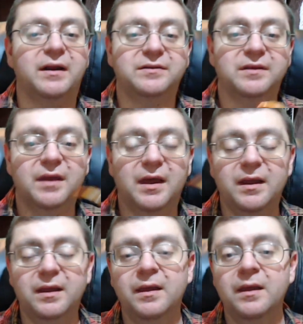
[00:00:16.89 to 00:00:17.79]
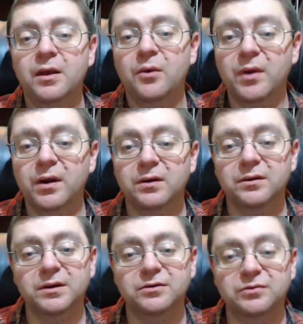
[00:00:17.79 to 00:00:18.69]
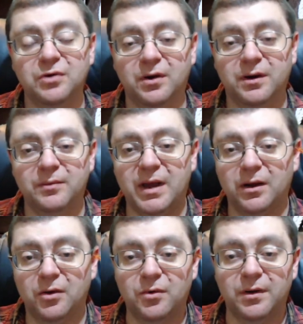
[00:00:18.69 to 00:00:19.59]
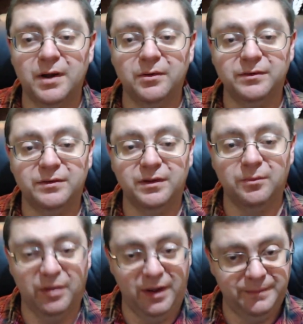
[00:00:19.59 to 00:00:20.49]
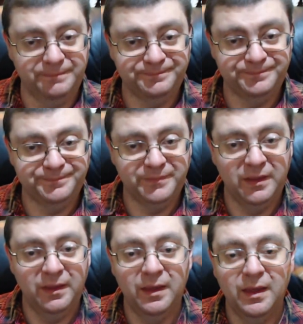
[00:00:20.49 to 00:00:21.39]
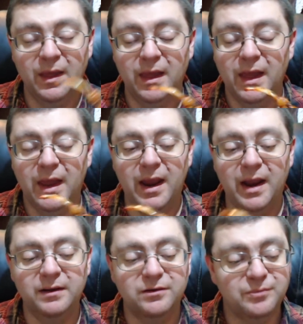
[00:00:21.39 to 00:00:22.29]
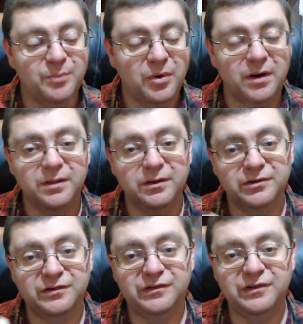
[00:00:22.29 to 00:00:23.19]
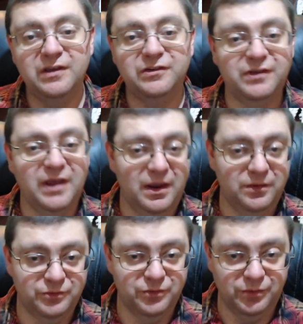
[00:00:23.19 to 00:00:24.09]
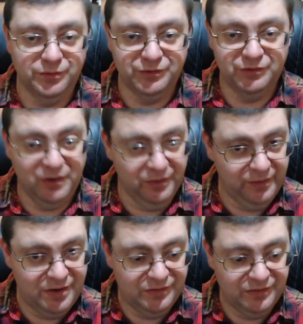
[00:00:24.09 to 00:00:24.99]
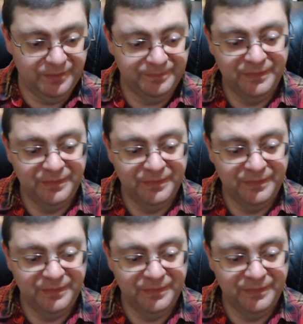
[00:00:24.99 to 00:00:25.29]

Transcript: Today we are going to talk about a Cornell and Diehl blend, and it is part of their Sea Scoundrel series.